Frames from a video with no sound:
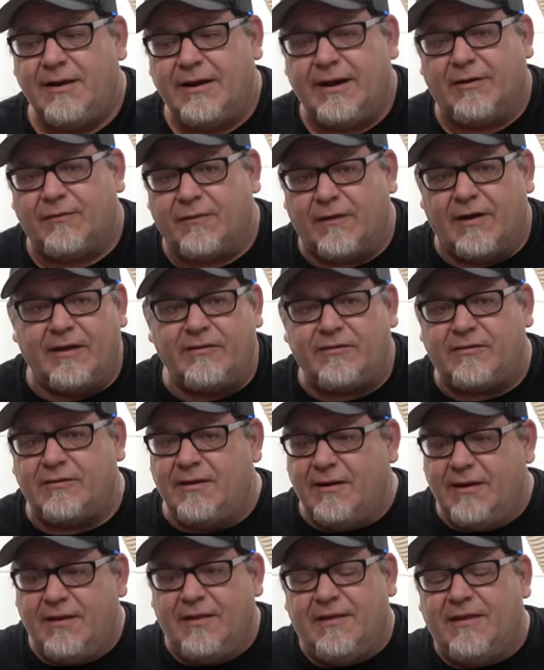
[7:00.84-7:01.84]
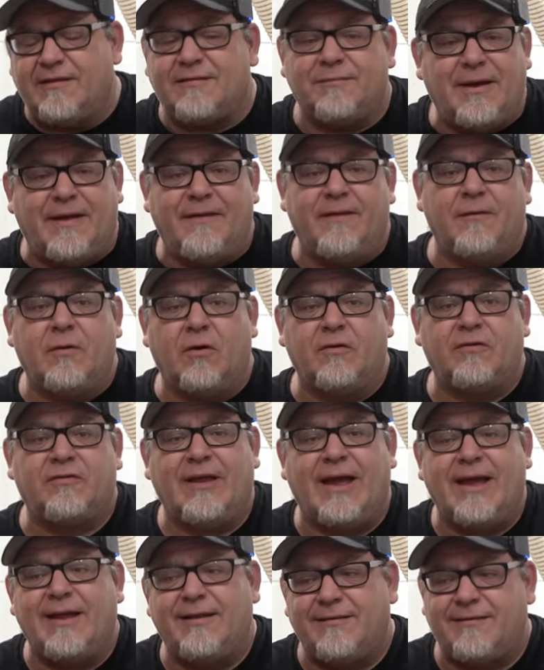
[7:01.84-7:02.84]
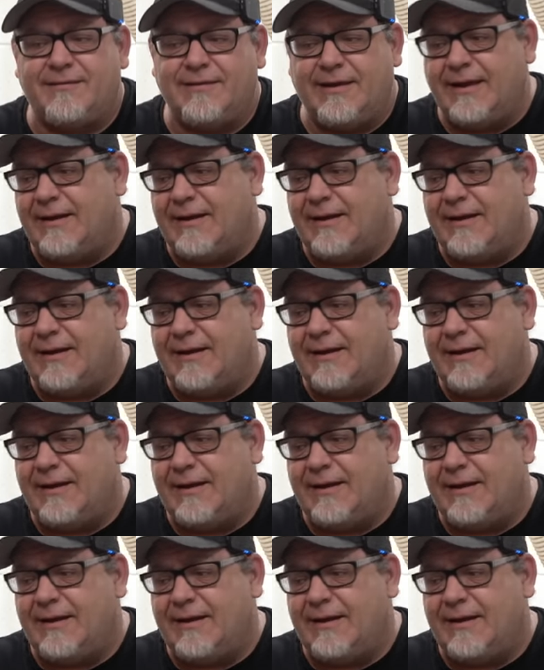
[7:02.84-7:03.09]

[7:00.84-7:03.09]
Now for us, this made the most sense.